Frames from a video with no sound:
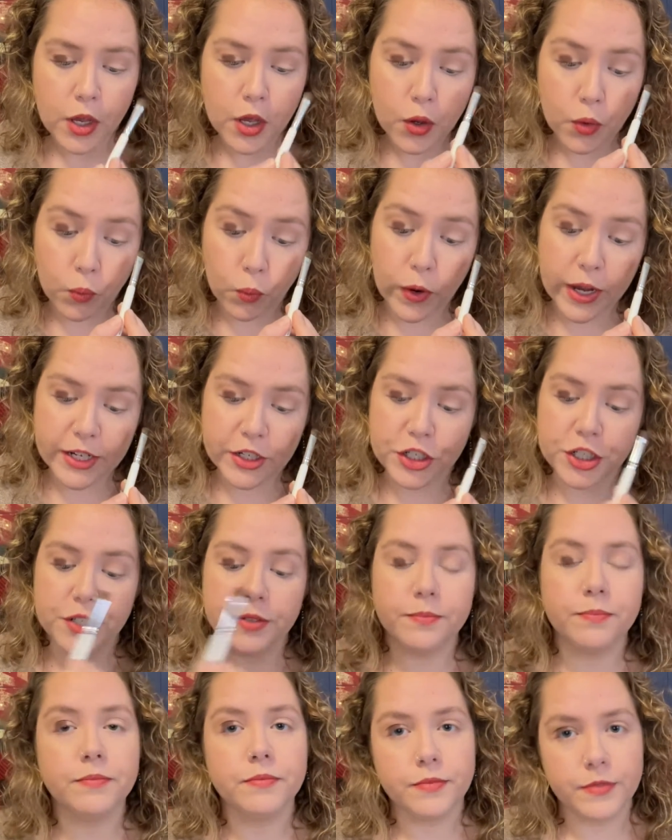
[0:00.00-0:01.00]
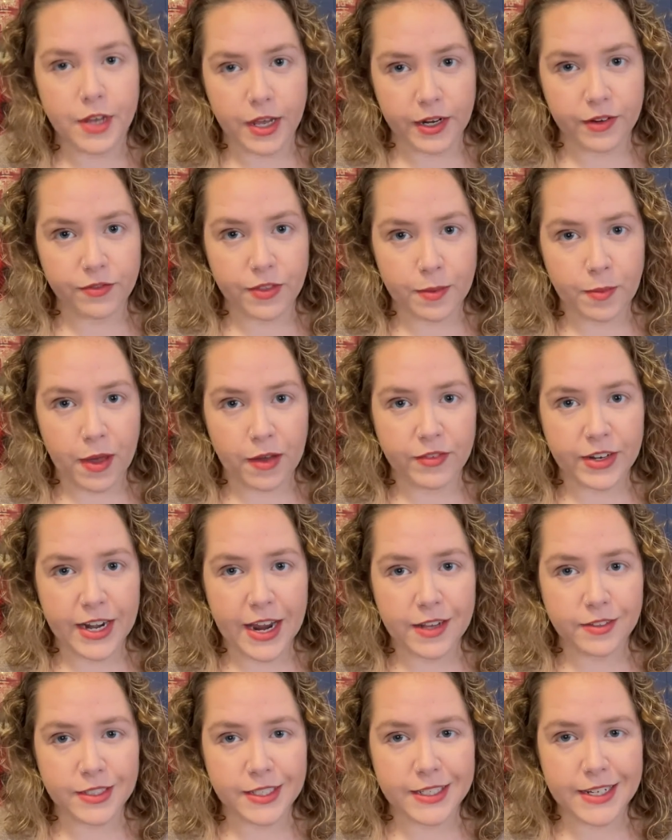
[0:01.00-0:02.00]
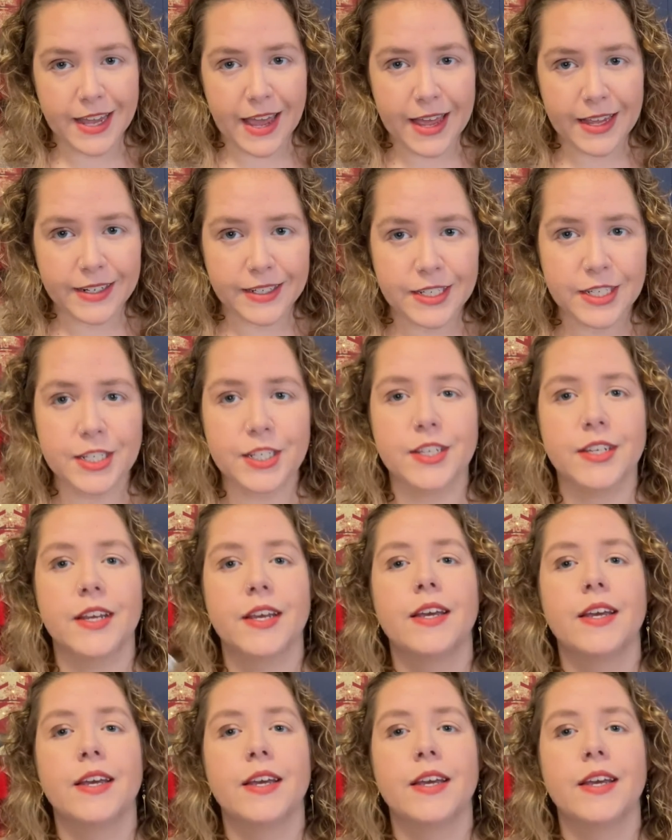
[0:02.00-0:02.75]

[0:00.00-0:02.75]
which none of them have announced yet,